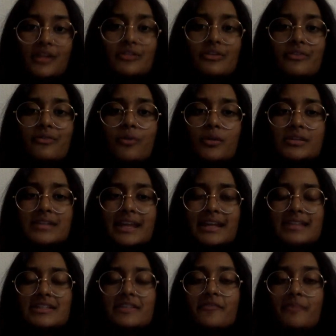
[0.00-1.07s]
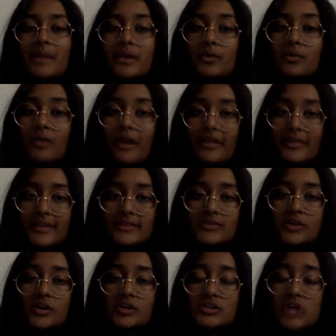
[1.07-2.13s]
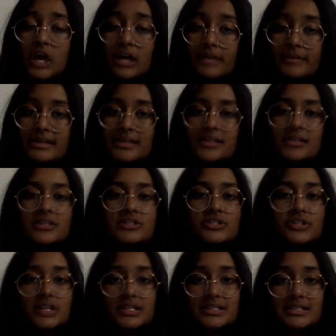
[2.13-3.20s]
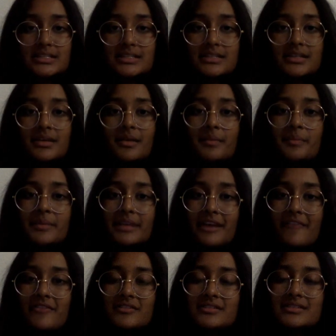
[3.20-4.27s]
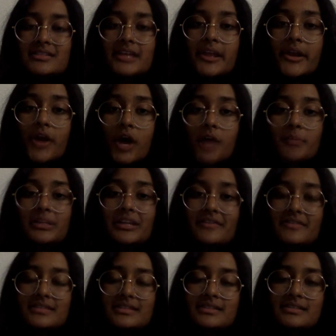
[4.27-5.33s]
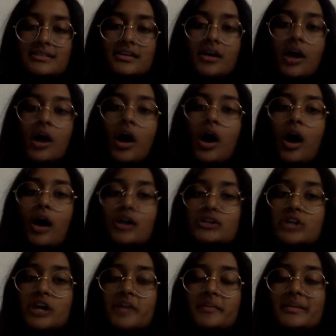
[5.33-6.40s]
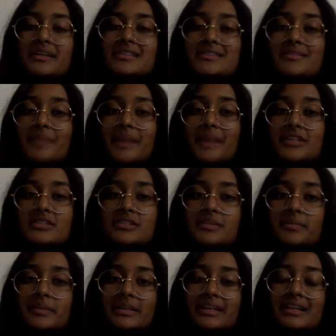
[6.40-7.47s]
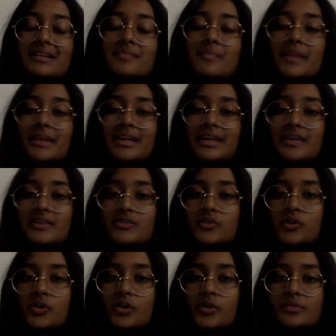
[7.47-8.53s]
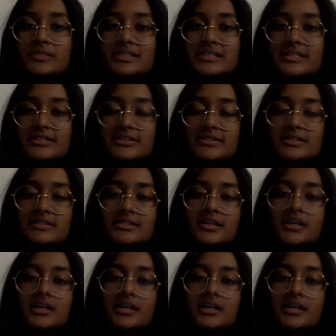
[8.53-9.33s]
The 4 tenets of medical ethics are autonomy, justice, beneficence, and non-maleficence. Autonomy is a patient's ability to make his or her own decisions.